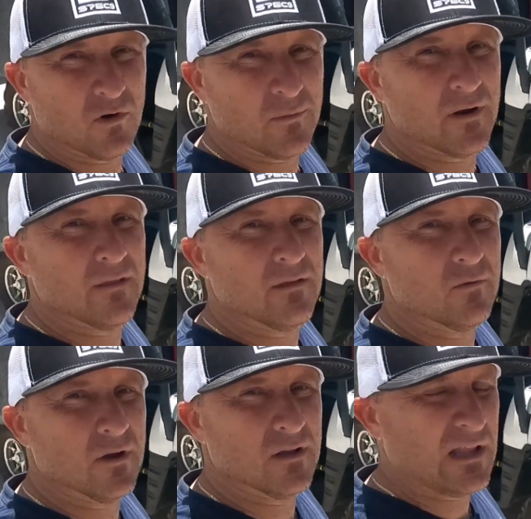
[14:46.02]
warm today. I
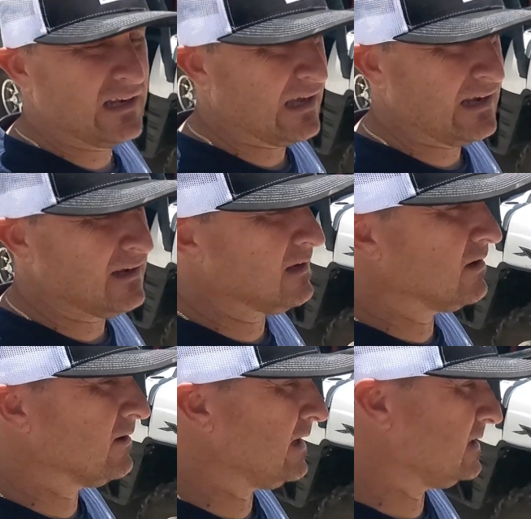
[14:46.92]
think we're hitting like 90
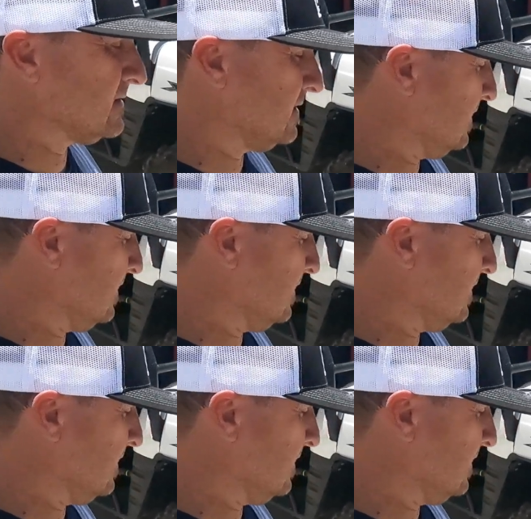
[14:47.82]
degrees.